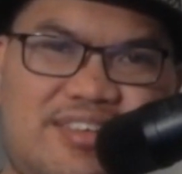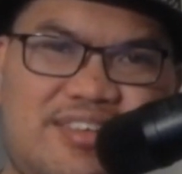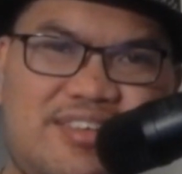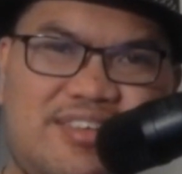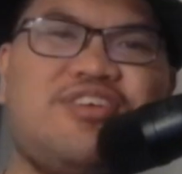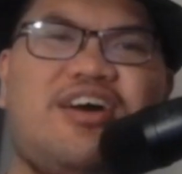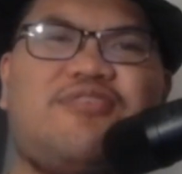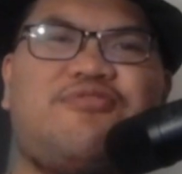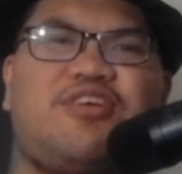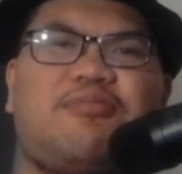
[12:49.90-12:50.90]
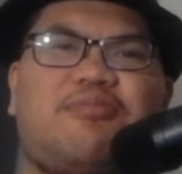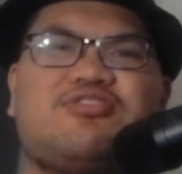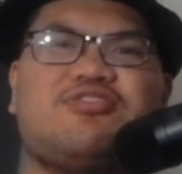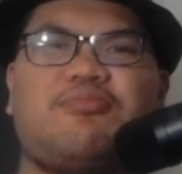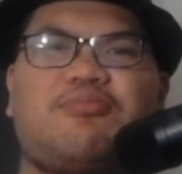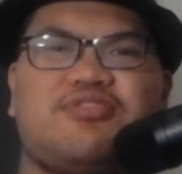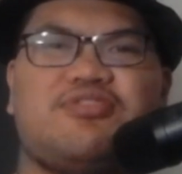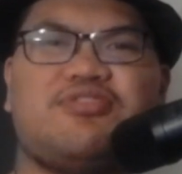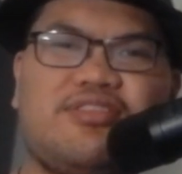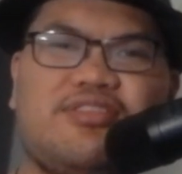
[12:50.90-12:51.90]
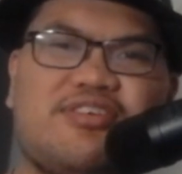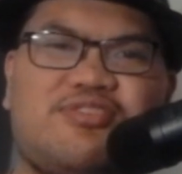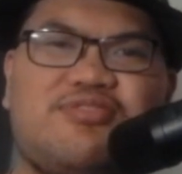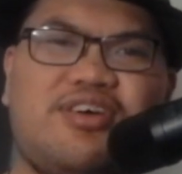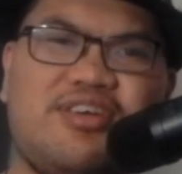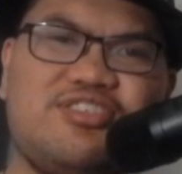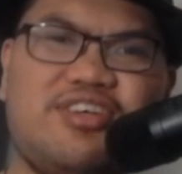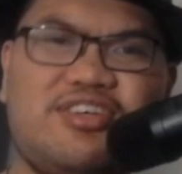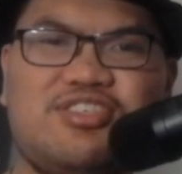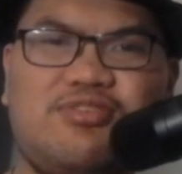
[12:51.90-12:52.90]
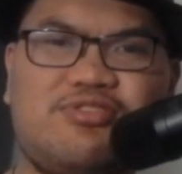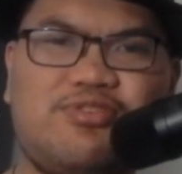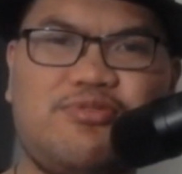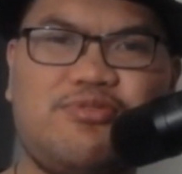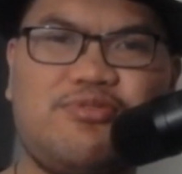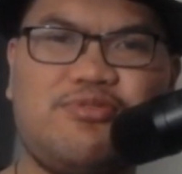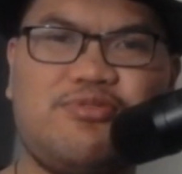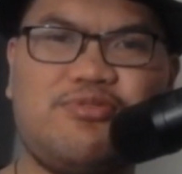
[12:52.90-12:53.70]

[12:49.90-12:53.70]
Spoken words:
Oh, Nian, I forgot about to talk about Nian. Alright, so Nian, yeah, she's also...